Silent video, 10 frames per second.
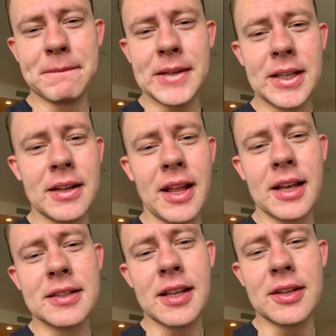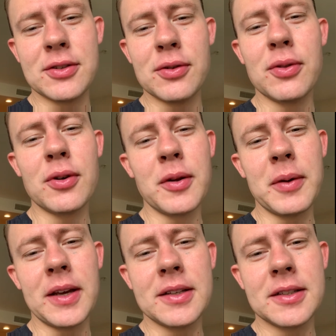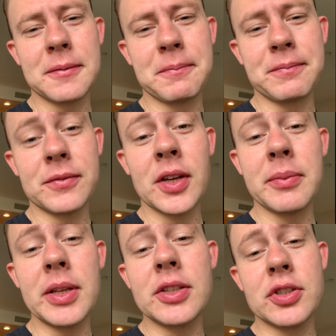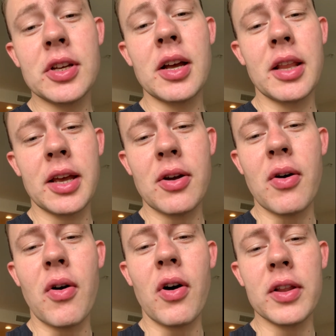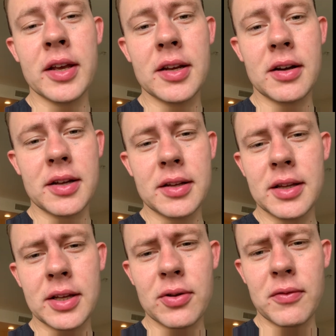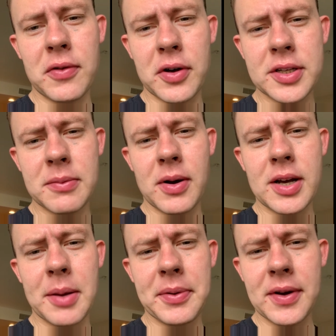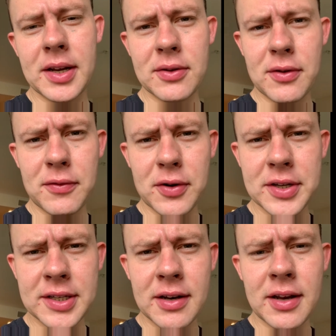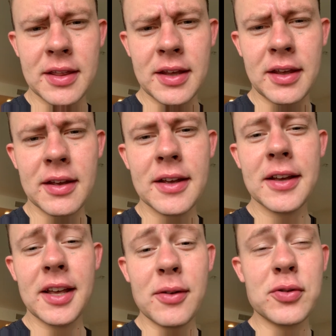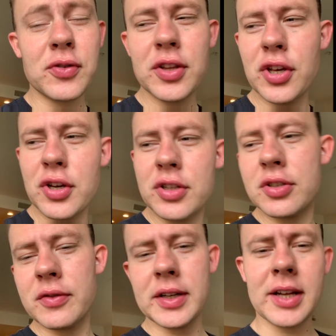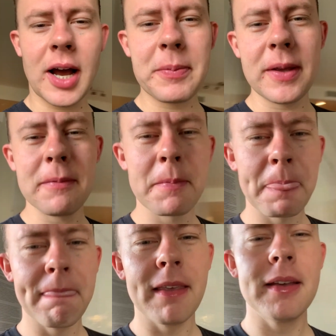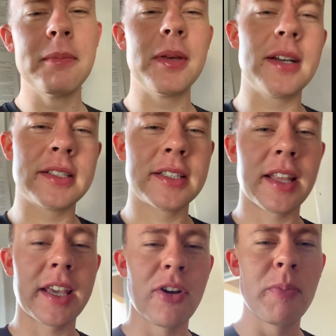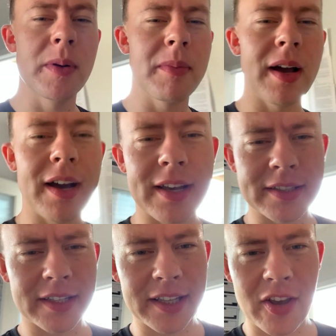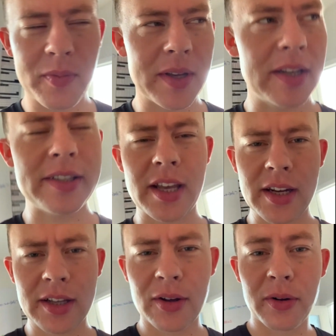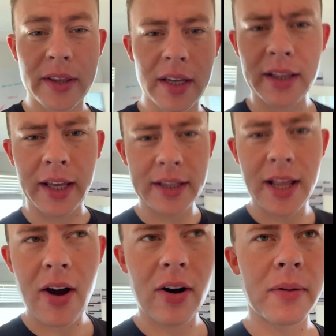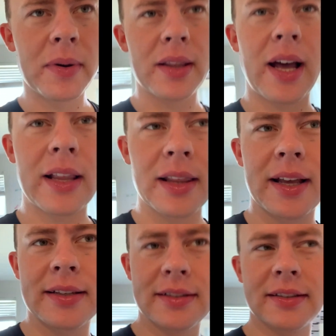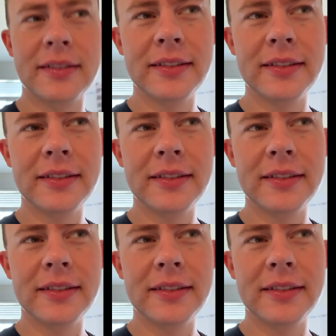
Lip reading: in the next like 2-3 weeks, maybe just go all in on it. Like don't focus about copywriting, don't focus on anything. It was really good to read copy because it opened my eyes and it gave me understanding of the whole thing. Like now I'm a lot less